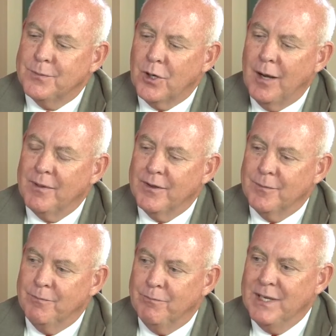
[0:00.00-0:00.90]
probably
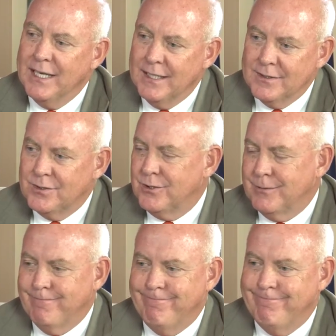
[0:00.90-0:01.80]
the biggest
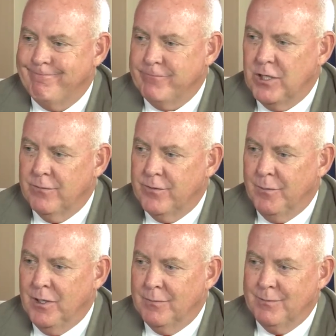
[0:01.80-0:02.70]

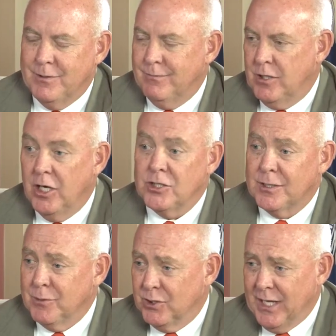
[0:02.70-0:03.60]
from a
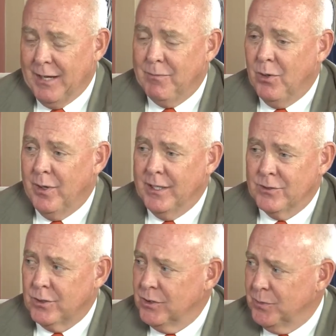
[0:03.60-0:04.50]
customer standpoint
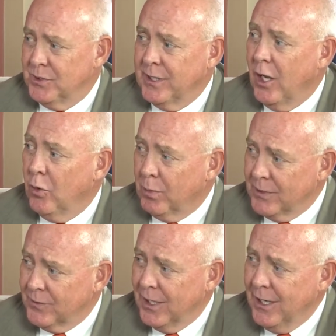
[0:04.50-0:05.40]
is Christmas in
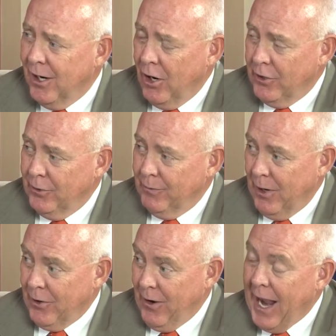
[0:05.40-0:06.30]
Hopeland. Mm -hmm. Are you
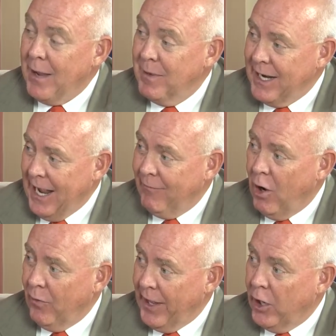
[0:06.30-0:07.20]
are you aiming to have
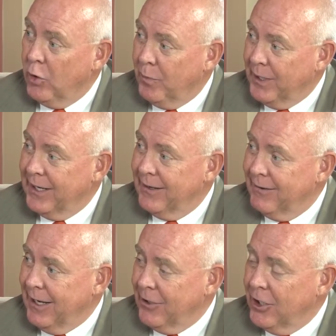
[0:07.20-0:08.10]
all that open and,
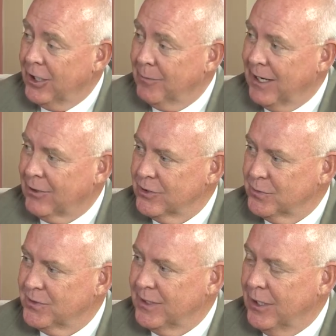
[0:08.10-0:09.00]
and done by
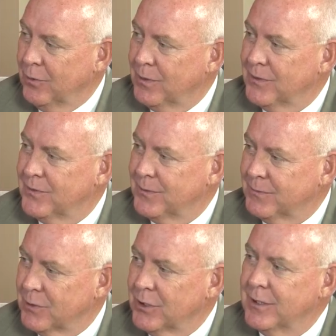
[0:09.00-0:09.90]
Christmas in Hopeland? Oh yeah, yeah. Good.